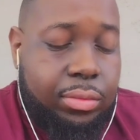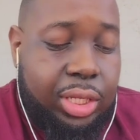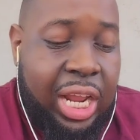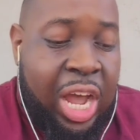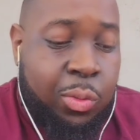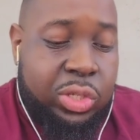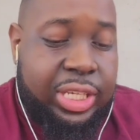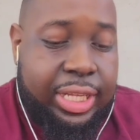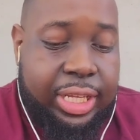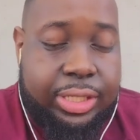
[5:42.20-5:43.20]
I will
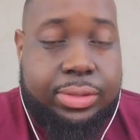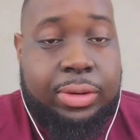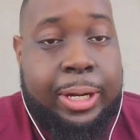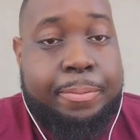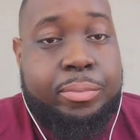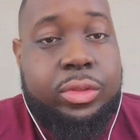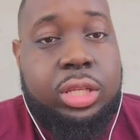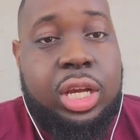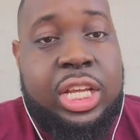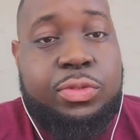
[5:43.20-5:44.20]
say this, right?
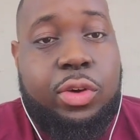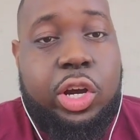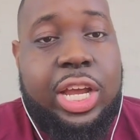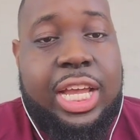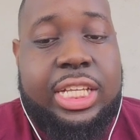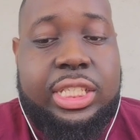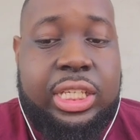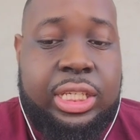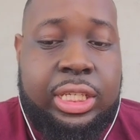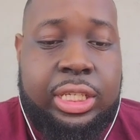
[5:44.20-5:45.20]
As far as
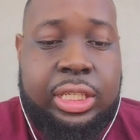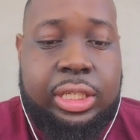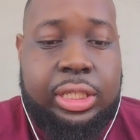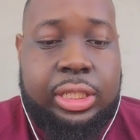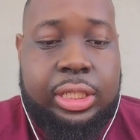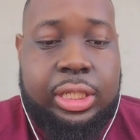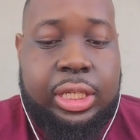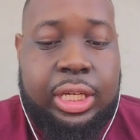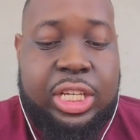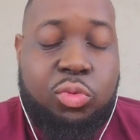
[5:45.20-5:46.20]
the
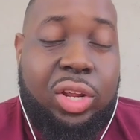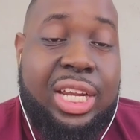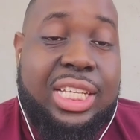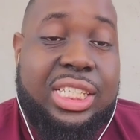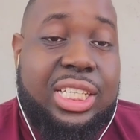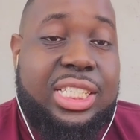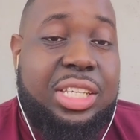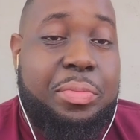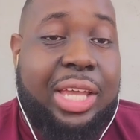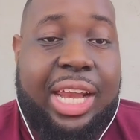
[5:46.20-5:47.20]
because really this is a
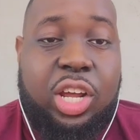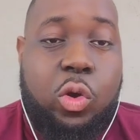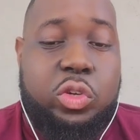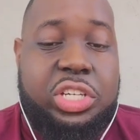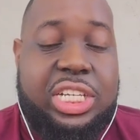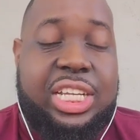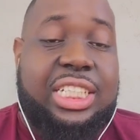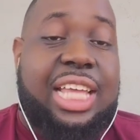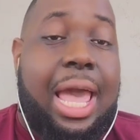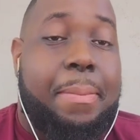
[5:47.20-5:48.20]
CBA negotiation
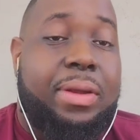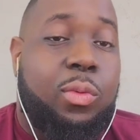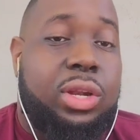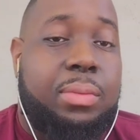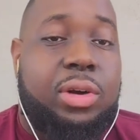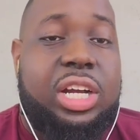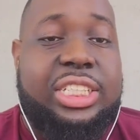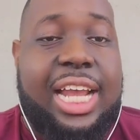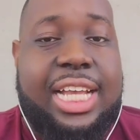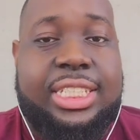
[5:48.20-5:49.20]
that's happening with Lamar
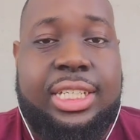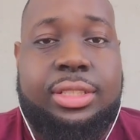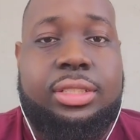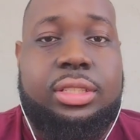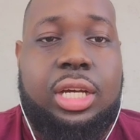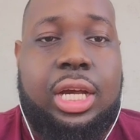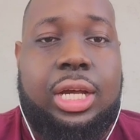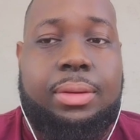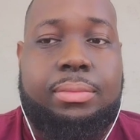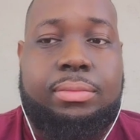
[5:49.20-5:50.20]
Jackson
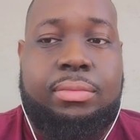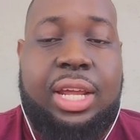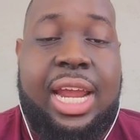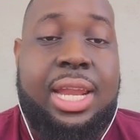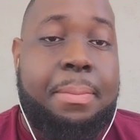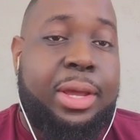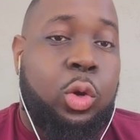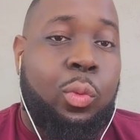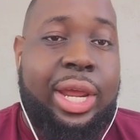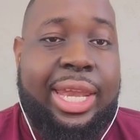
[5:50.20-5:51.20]
um, in the
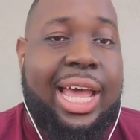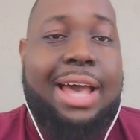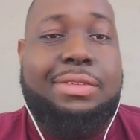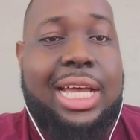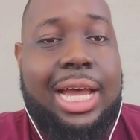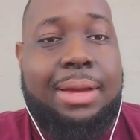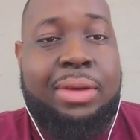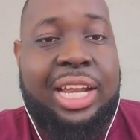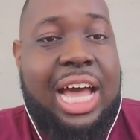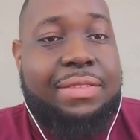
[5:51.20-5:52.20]
middle in live time in
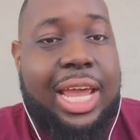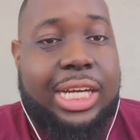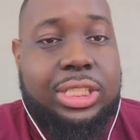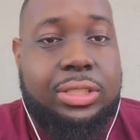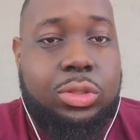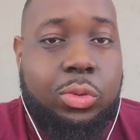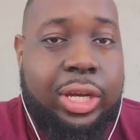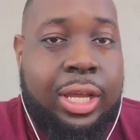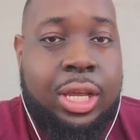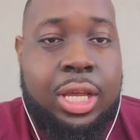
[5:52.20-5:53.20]
live action. Okay.